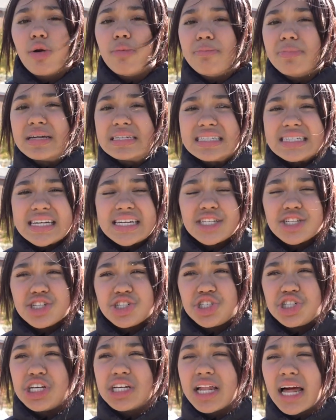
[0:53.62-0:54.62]
own business.
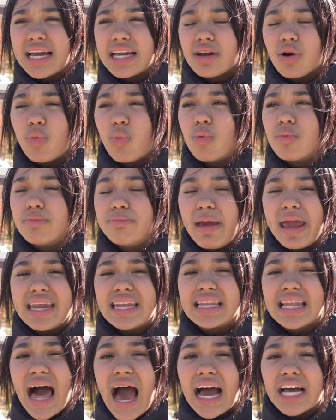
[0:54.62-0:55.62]
She made
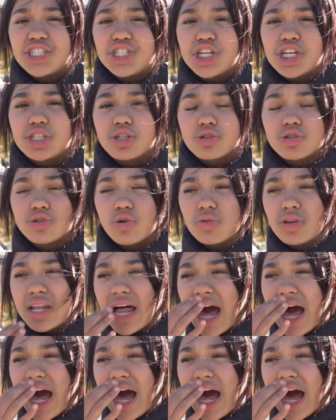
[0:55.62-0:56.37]
lashes or sold